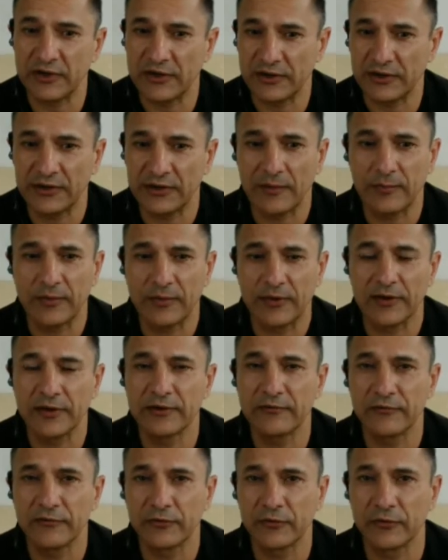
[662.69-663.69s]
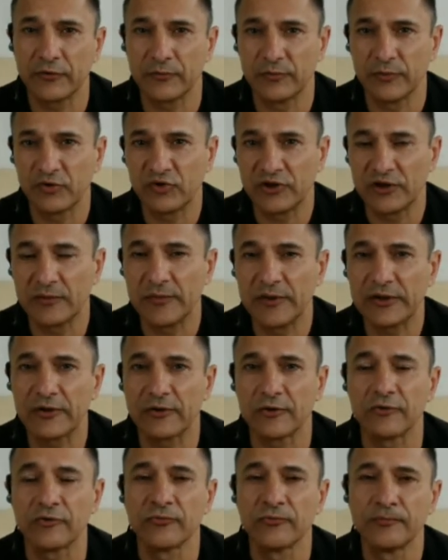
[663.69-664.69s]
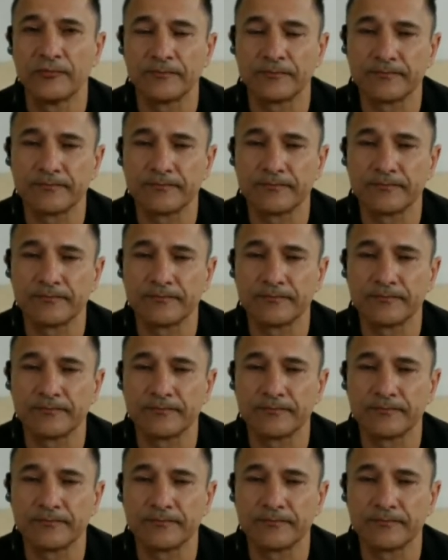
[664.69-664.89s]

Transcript: Kay applied for Michelin metals.